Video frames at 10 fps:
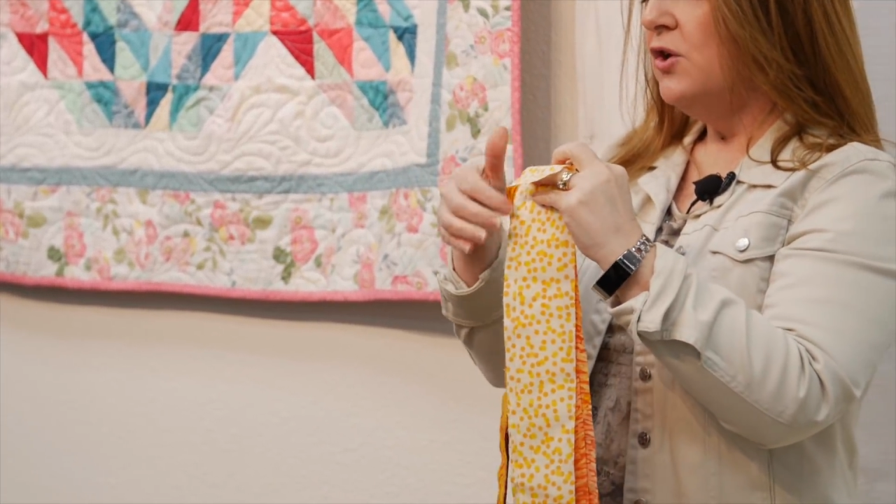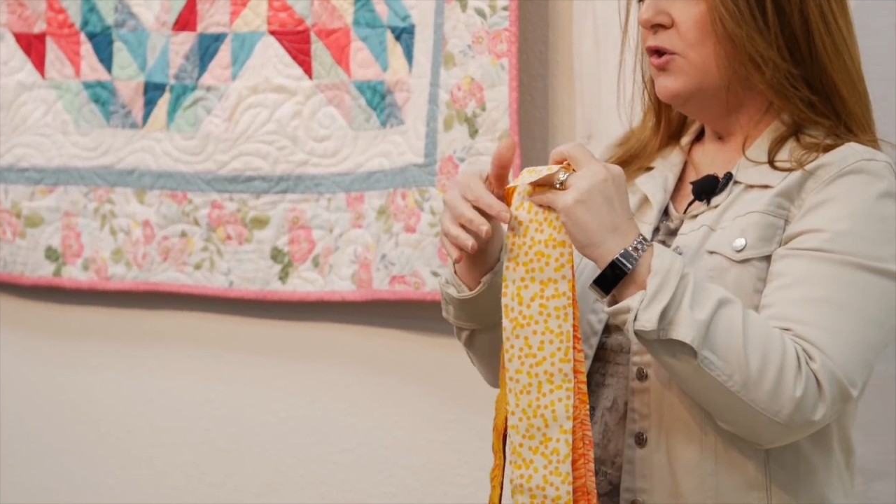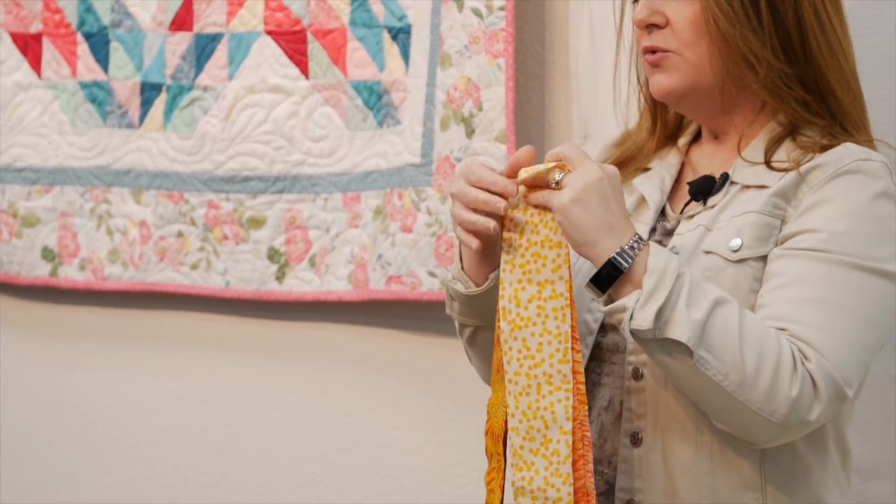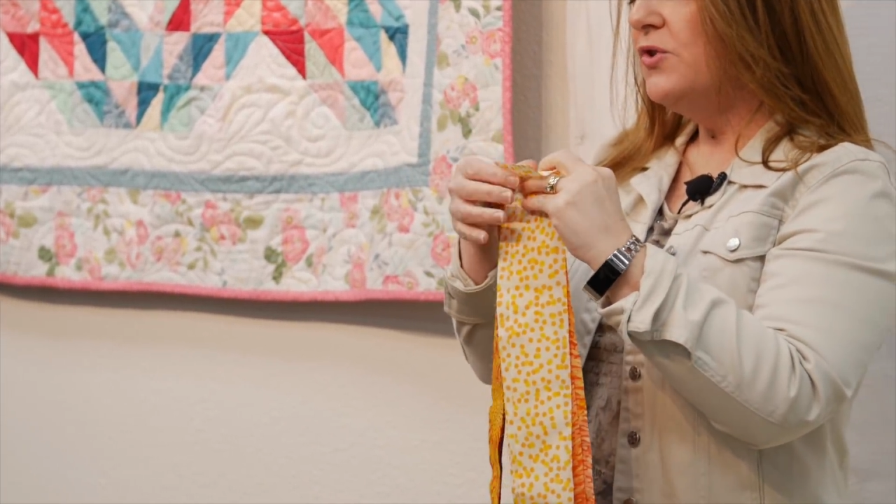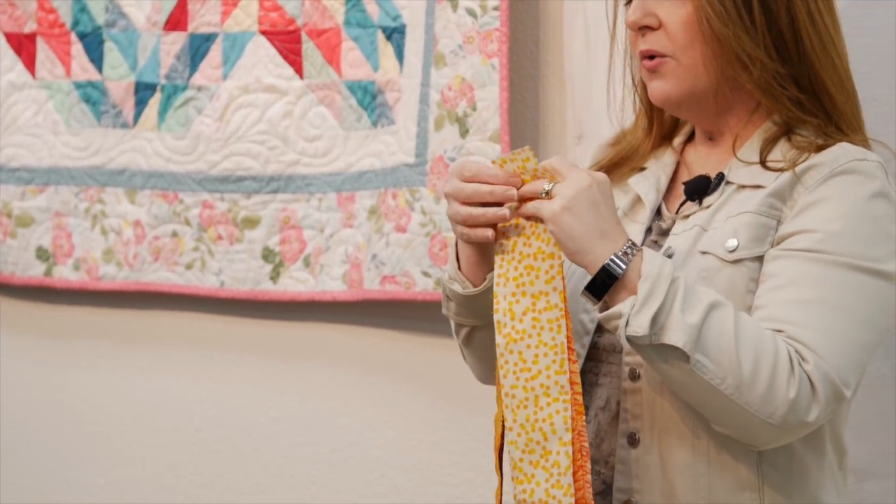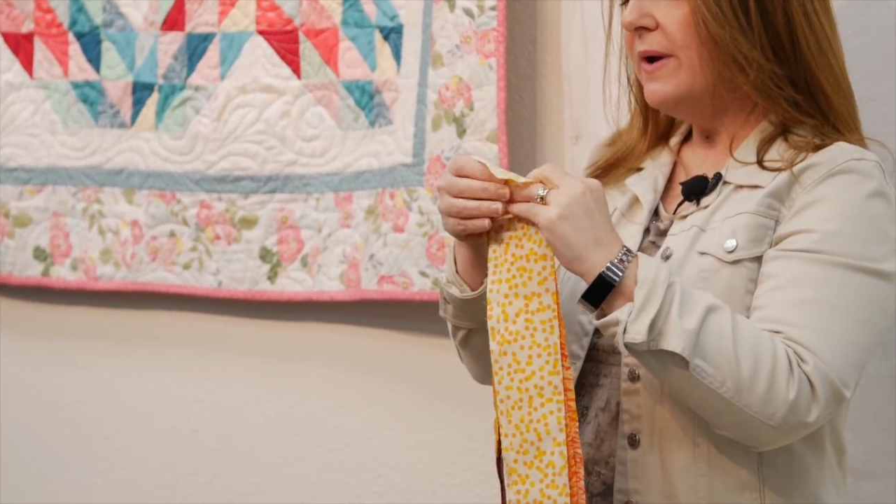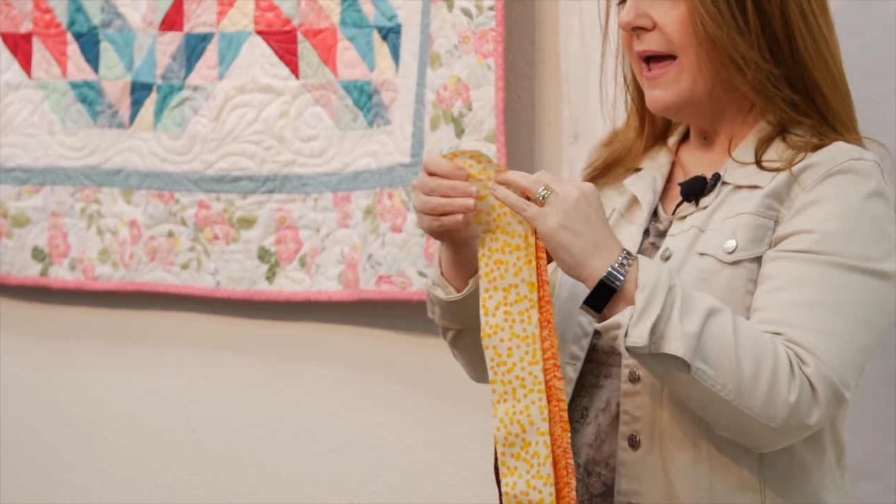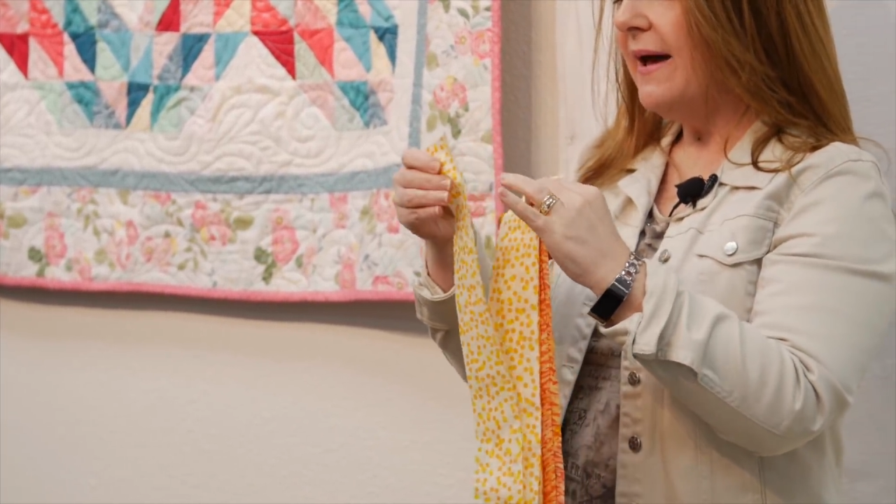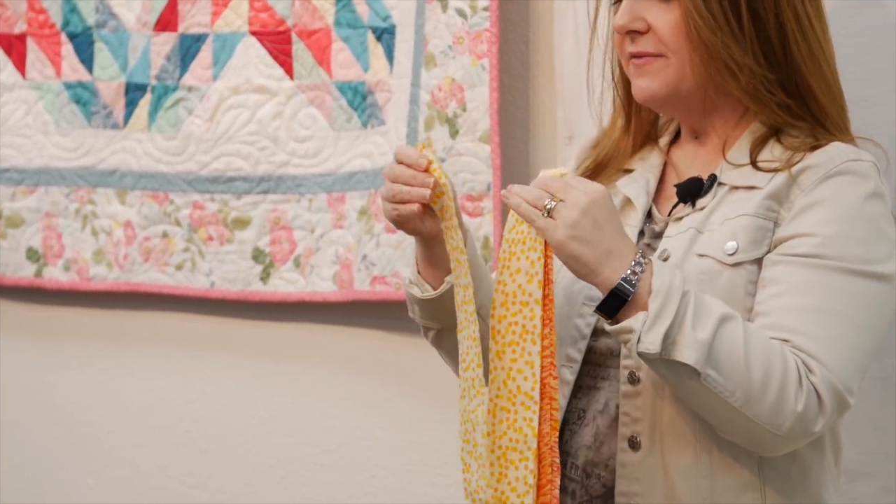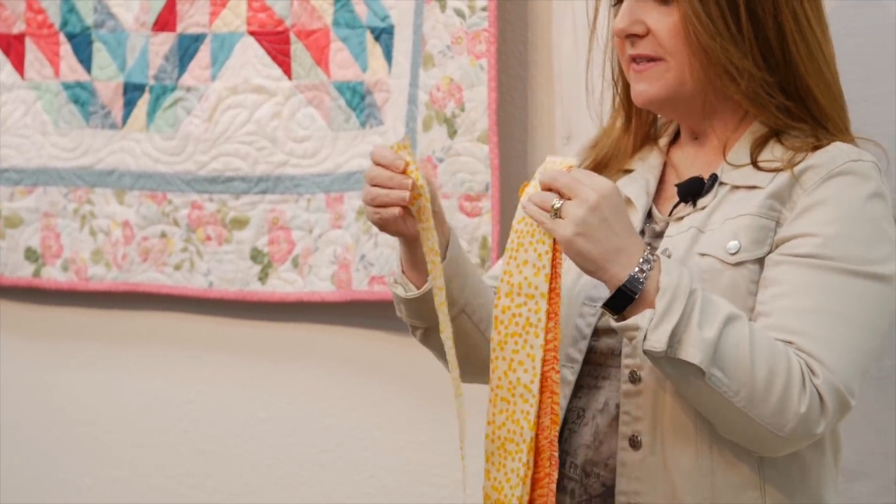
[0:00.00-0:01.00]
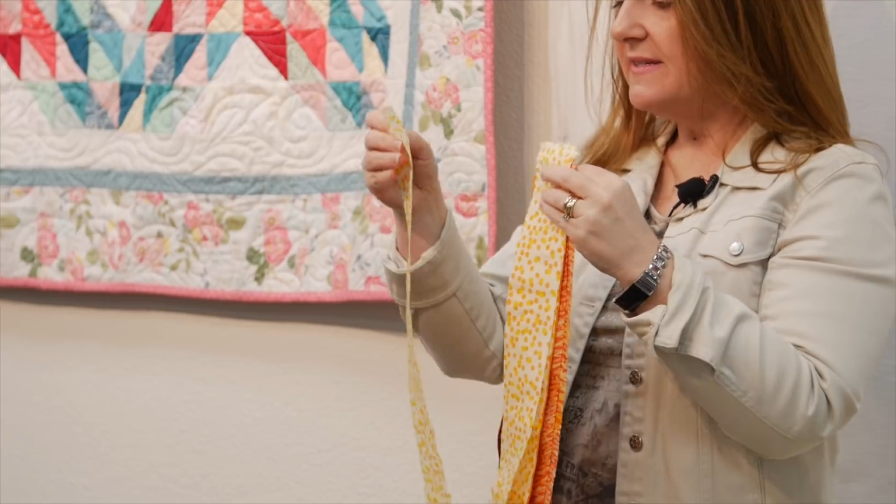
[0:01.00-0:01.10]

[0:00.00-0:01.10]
You don't have to